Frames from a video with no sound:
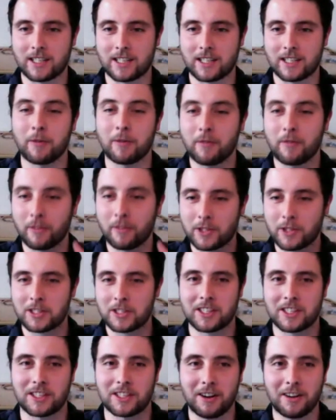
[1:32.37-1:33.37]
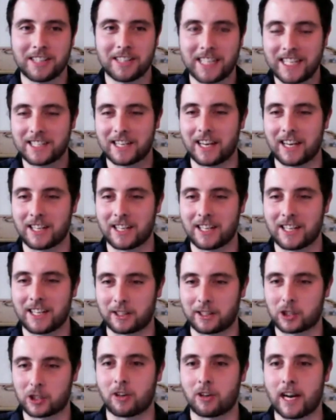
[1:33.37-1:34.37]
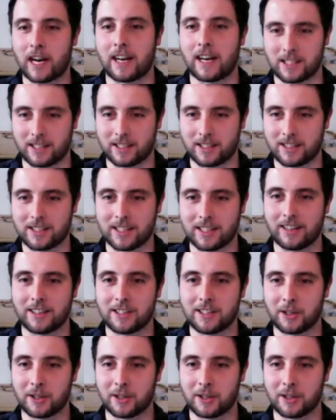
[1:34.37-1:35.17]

I mean, just to start, T set is like Triaxis-set.